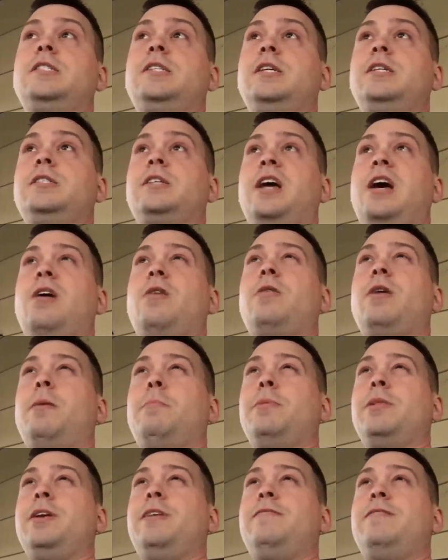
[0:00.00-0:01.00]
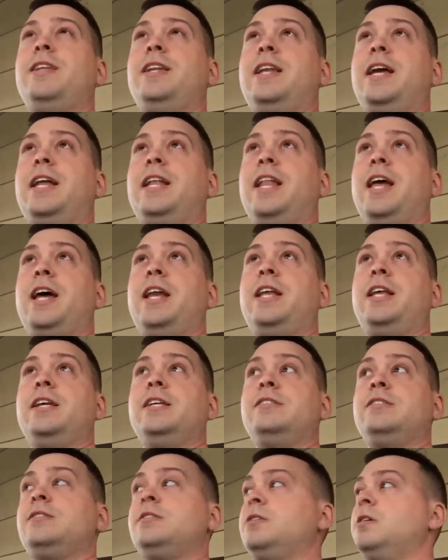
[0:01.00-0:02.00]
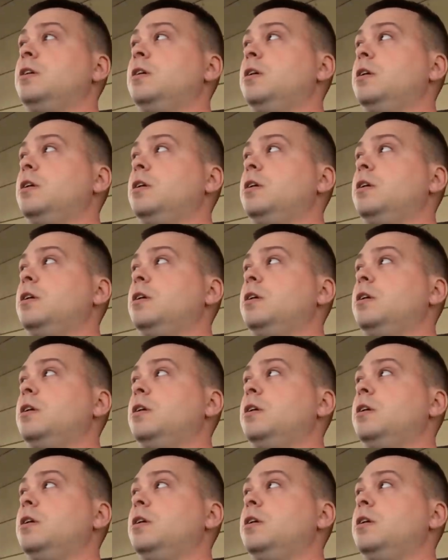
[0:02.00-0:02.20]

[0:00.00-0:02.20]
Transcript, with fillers: seeing how I believe the deadline is